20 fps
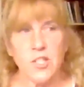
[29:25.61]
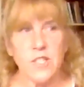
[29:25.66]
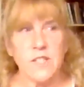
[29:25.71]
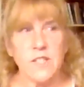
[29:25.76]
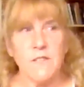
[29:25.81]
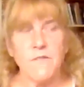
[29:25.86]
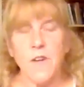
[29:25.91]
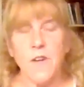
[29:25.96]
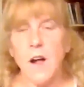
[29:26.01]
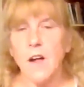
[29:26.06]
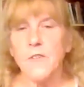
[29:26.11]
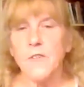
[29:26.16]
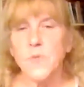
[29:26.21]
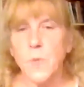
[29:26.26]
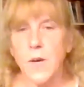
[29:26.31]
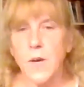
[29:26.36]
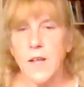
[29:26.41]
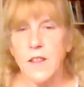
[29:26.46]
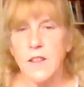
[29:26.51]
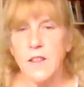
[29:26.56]
She's
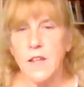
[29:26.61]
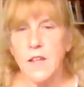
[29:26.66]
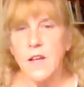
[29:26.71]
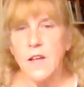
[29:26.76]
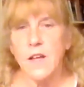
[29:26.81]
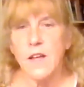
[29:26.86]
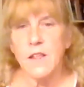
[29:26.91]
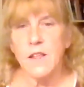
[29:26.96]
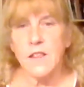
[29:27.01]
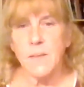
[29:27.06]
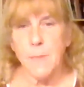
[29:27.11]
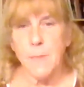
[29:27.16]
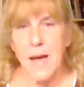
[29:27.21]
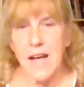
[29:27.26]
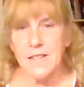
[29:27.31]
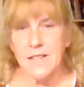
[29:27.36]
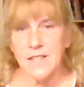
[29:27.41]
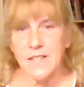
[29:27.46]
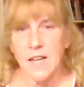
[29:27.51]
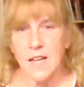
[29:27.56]
involved with the
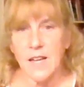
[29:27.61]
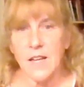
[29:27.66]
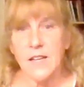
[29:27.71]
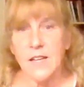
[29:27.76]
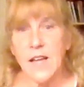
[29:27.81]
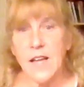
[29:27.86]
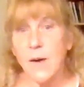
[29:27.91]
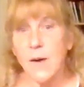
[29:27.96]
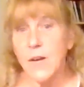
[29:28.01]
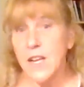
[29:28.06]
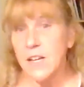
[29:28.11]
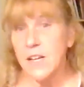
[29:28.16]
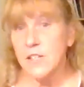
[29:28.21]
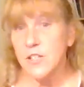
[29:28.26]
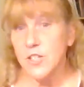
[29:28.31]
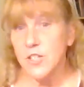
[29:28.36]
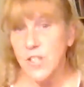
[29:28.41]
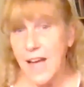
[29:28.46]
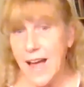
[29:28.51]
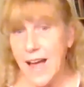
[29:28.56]
basket. And now
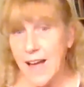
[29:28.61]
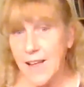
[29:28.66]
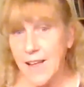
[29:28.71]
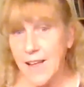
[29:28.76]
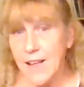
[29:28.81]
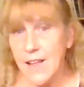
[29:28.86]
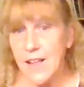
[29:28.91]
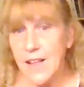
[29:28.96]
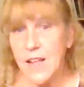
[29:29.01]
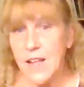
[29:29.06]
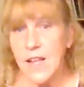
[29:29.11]
here's Jack.